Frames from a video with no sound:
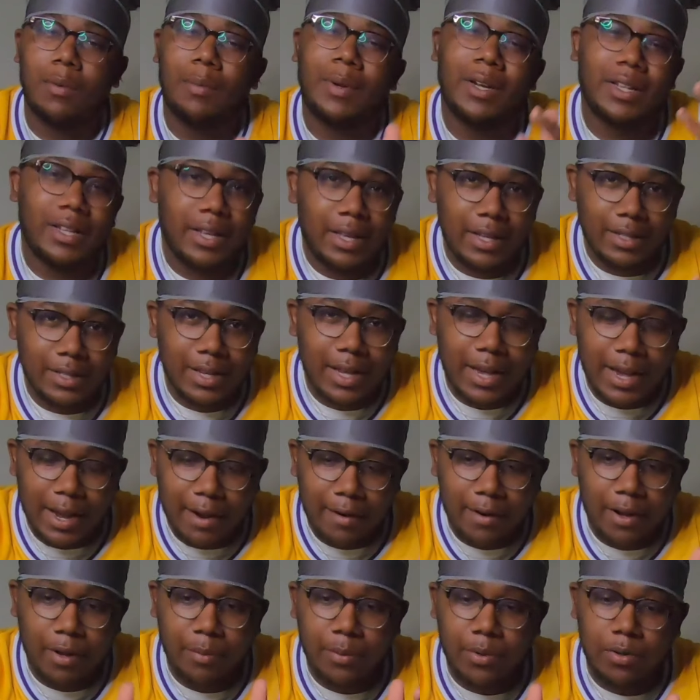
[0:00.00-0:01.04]
but it is a
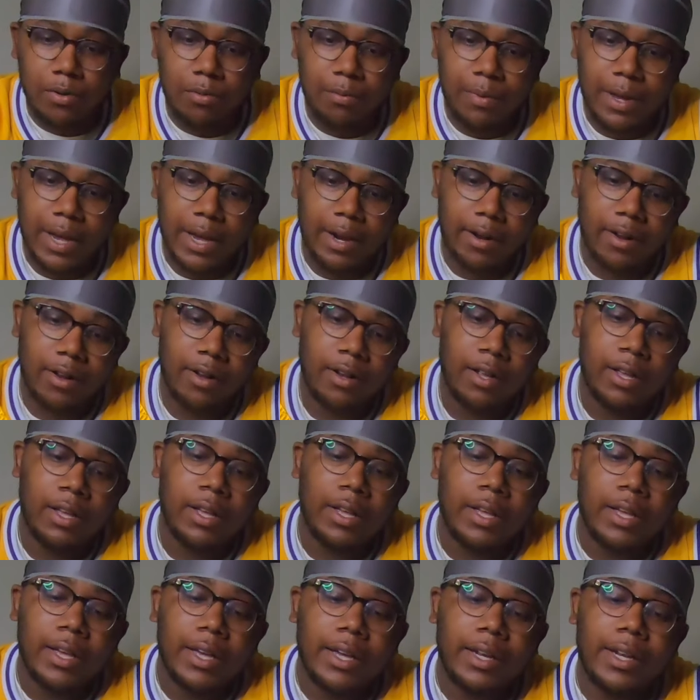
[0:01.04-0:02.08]
herringbone pattern.
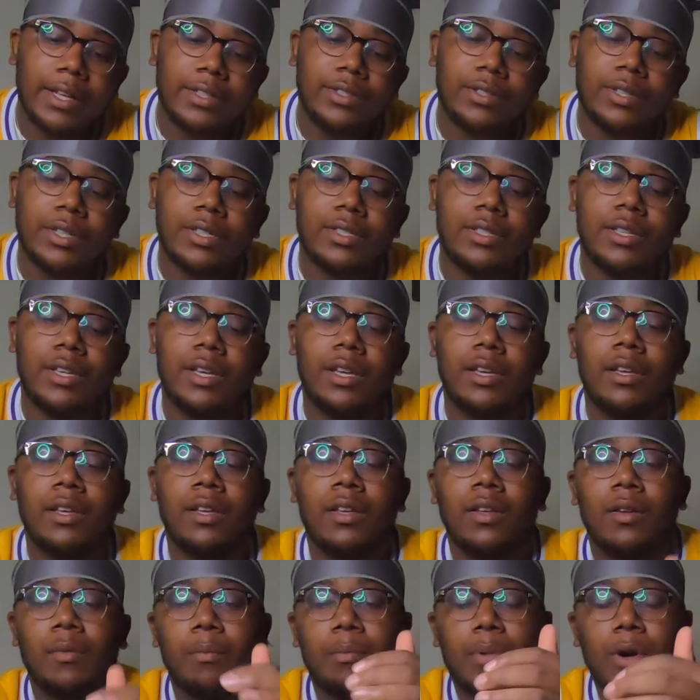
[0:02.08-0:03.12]
And as you can see,
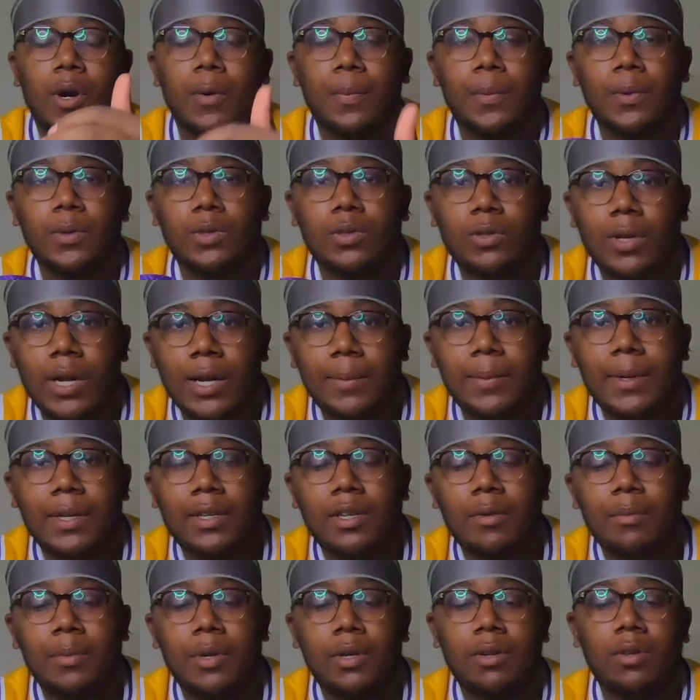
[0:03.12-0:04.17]
purple stripe down
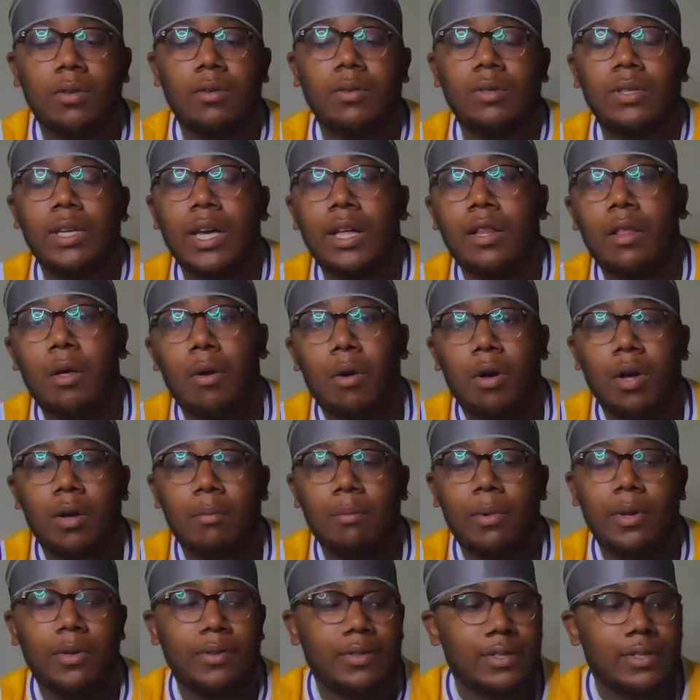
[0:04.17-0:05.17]
the middle, yellow on both